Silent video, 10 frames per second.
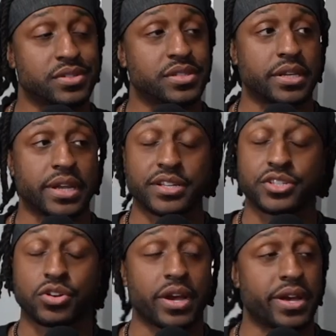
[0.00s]
sitting there. It's
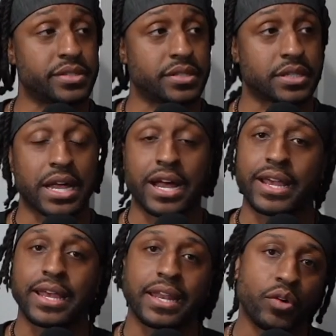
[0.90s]
crazy. All right.
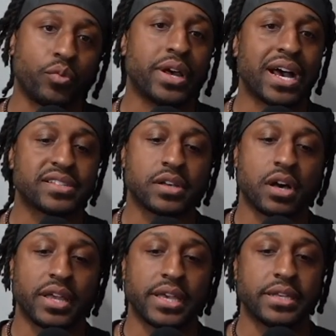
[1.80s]
And then when I saw
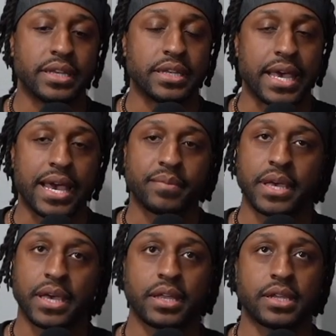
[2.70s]
that he did that,
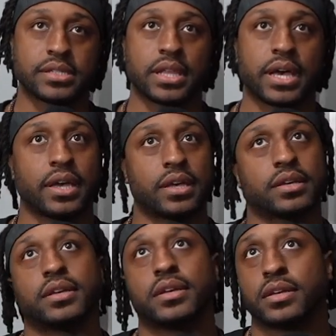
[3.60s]
man, it's like,
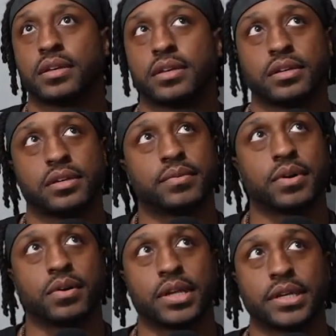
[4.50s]

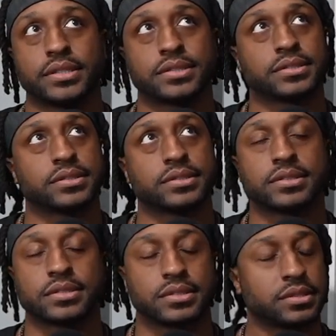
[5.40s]
bro, like,
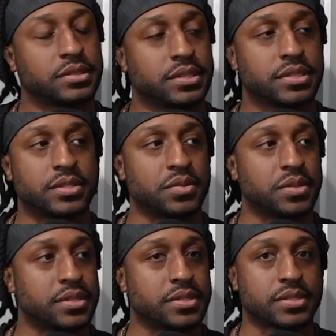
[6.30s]
this dude
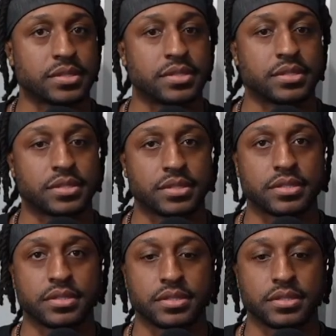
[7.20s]
is
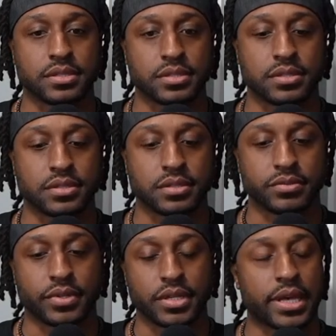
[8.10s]

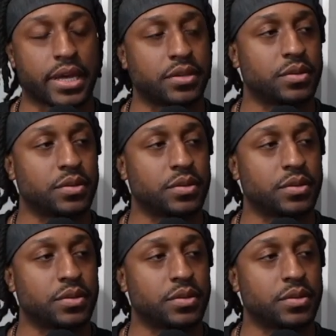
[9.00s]
really that dude.